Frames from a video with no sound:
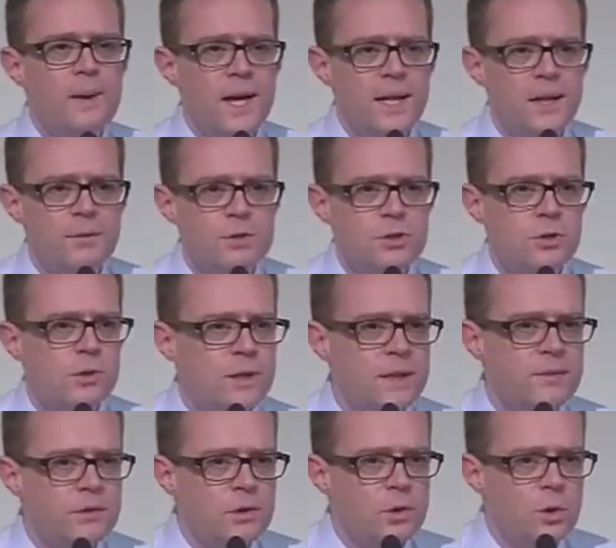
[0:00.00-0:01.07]
many of us don't
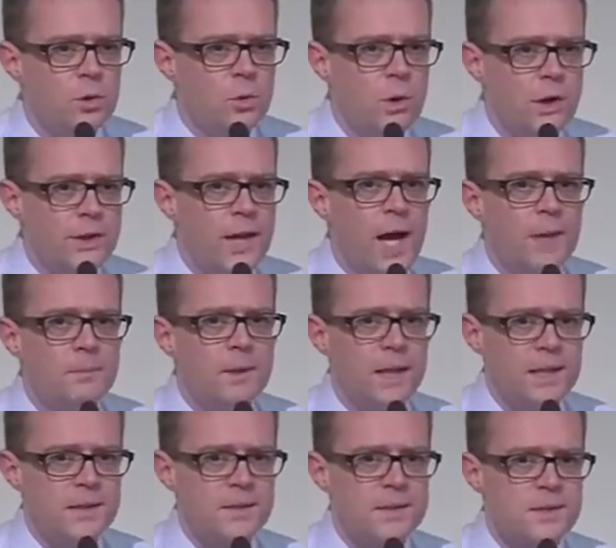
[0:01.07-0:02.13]
even know what that
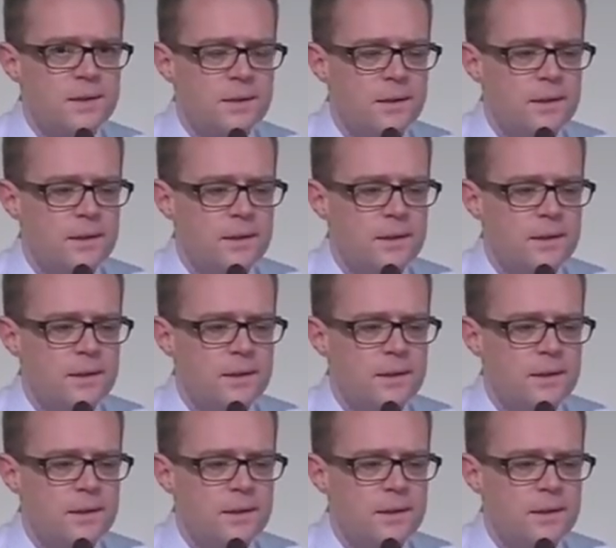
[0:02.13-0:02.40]
means.